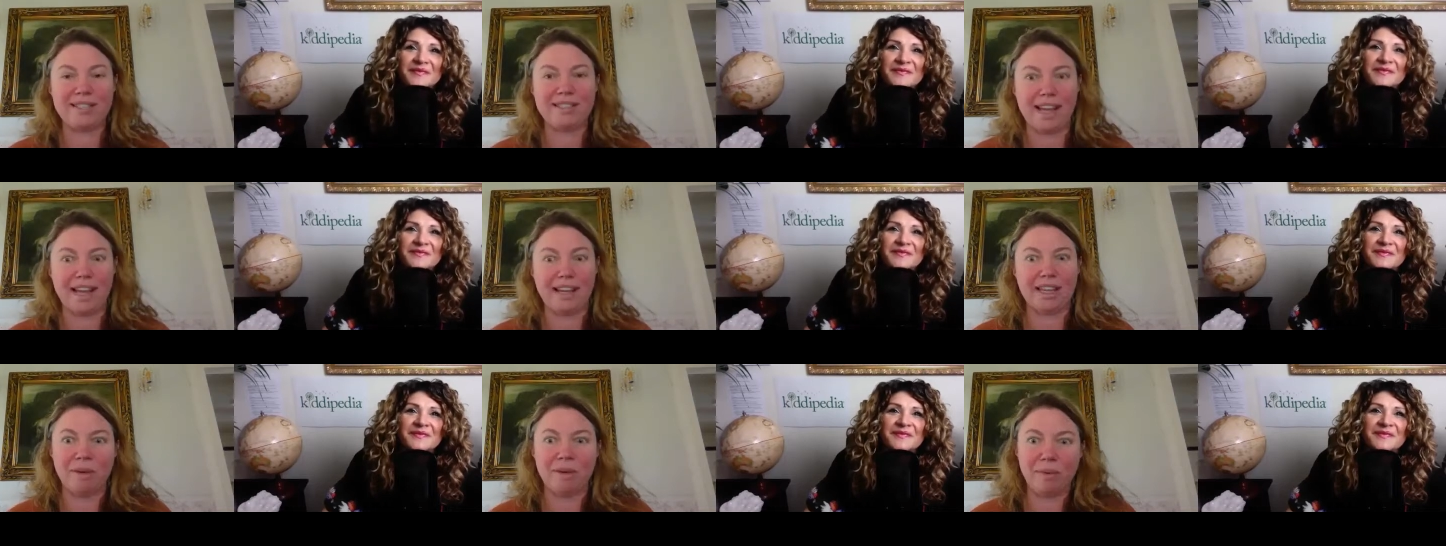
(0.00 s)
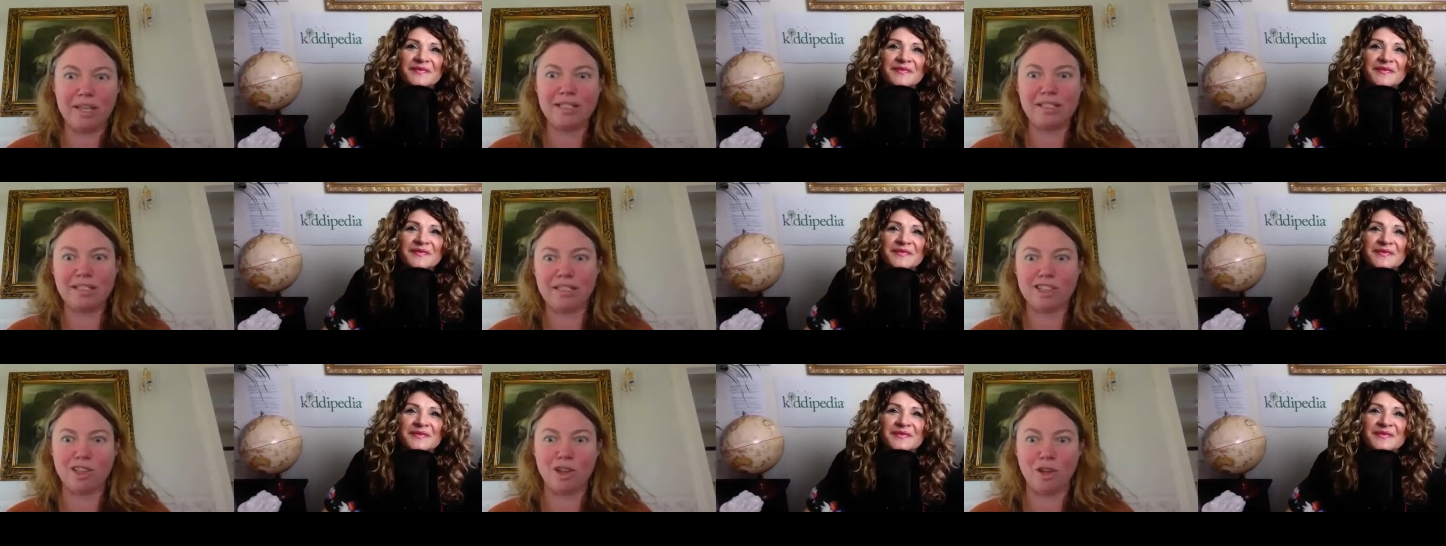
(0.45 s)
Speaker 1: saying can we
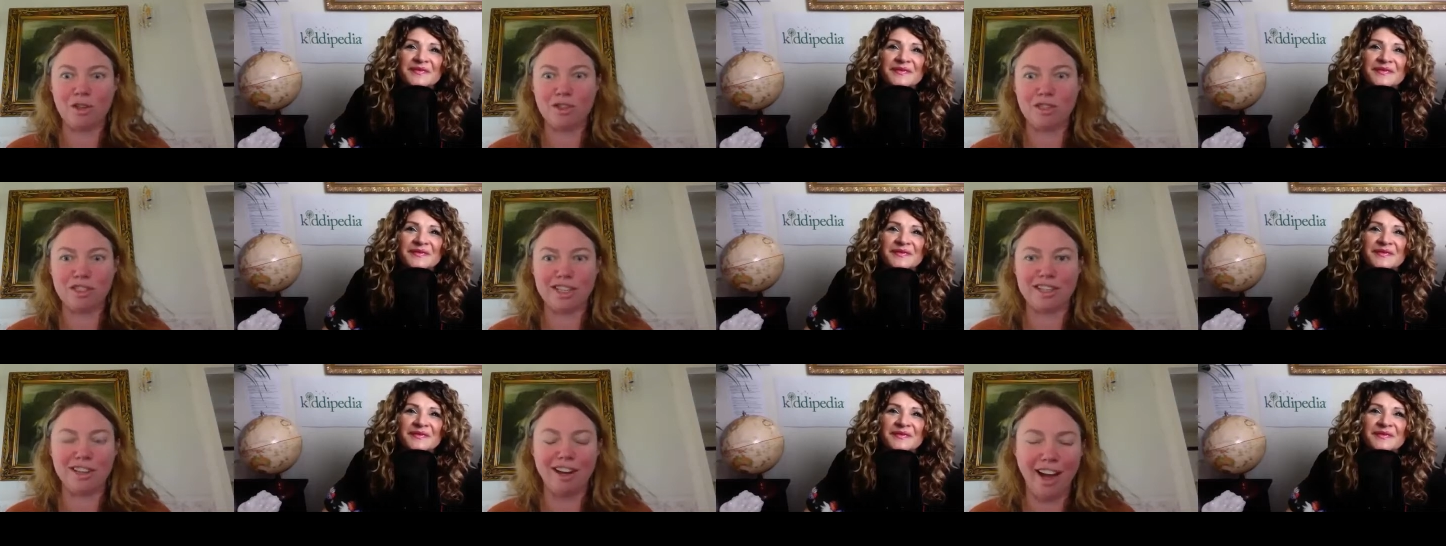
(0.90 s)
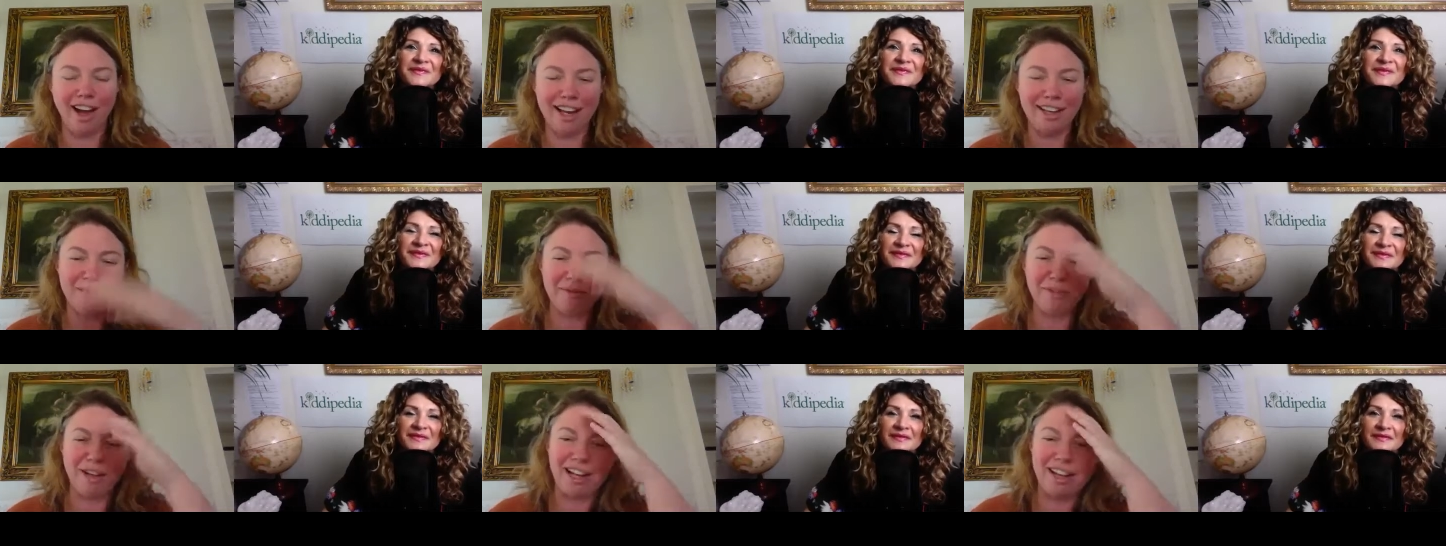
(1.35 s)
disclose tonight and i'm
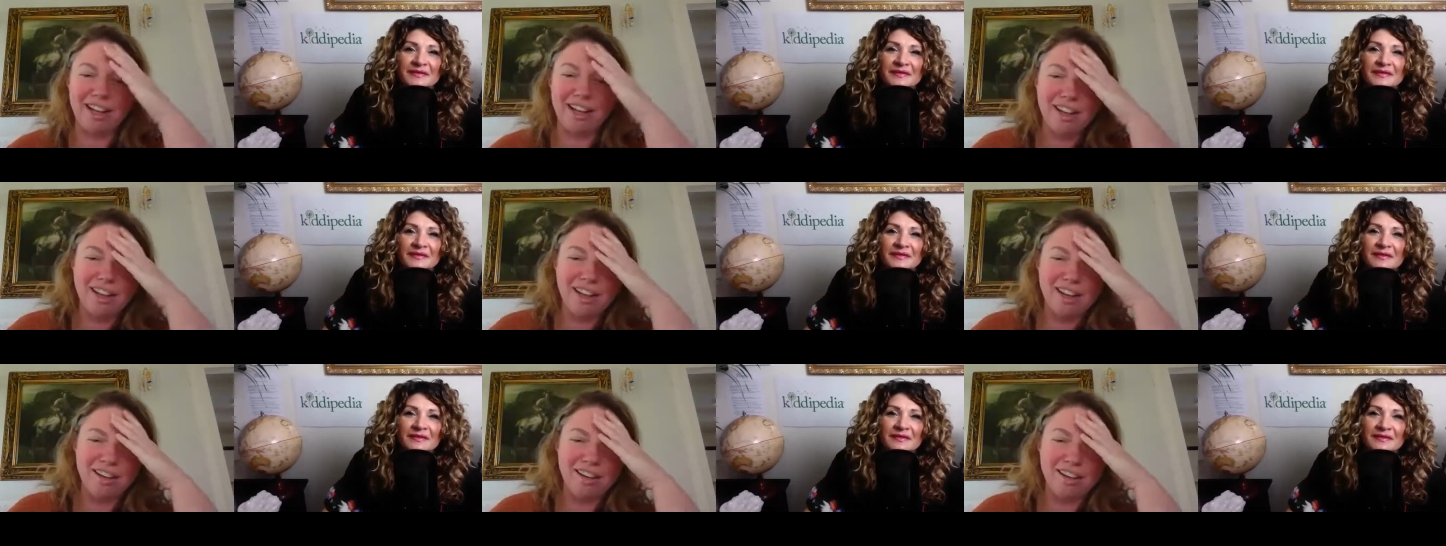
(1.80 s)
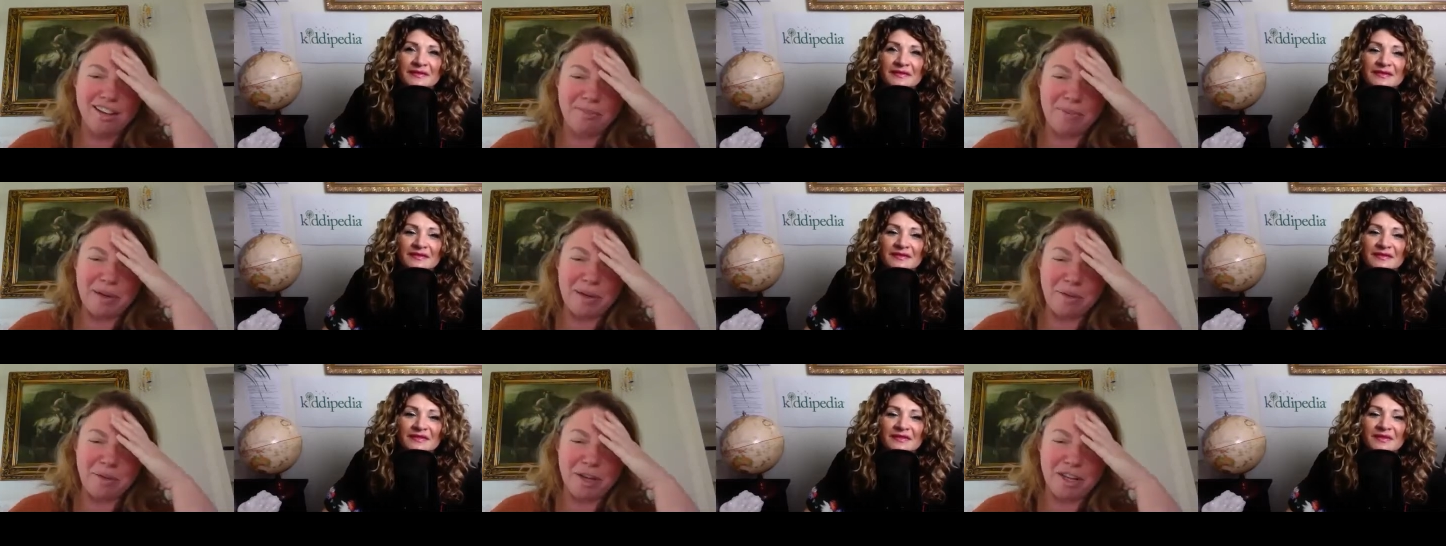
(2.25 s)
like oh, i've been
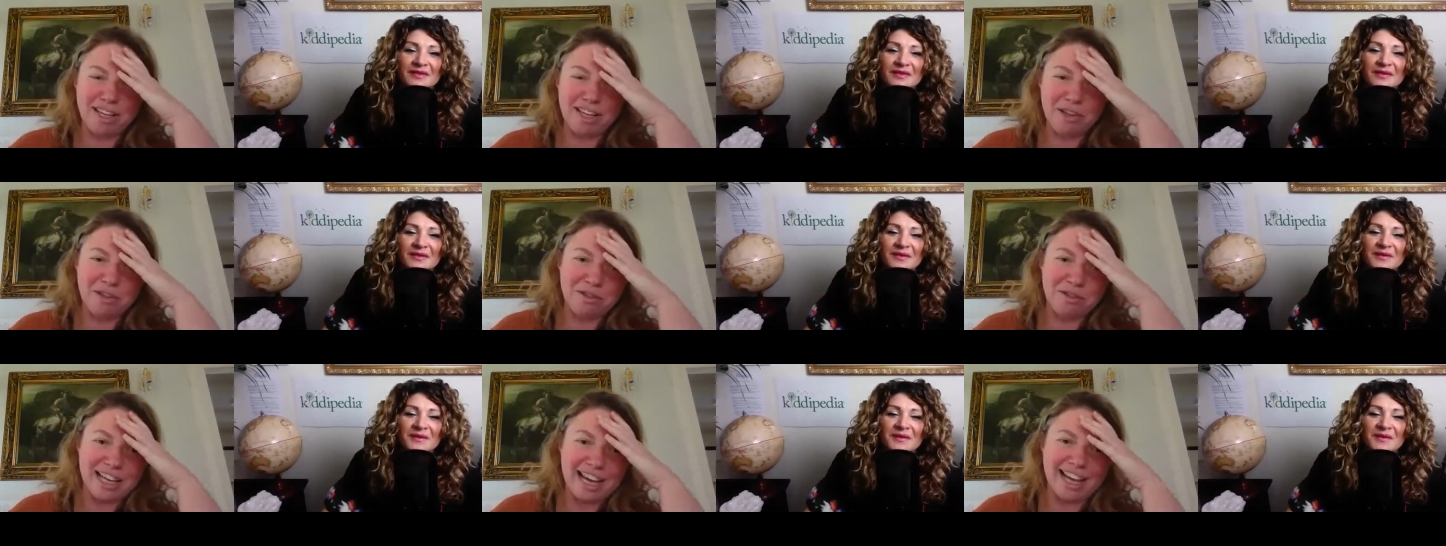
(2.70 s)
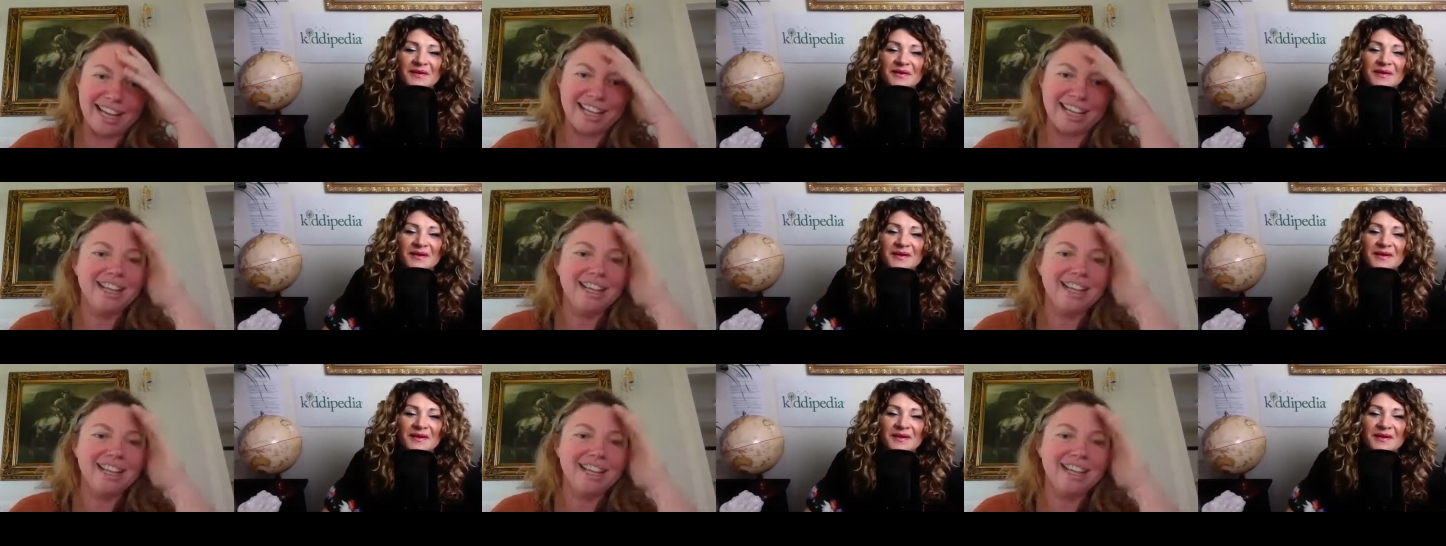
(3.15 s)
working all day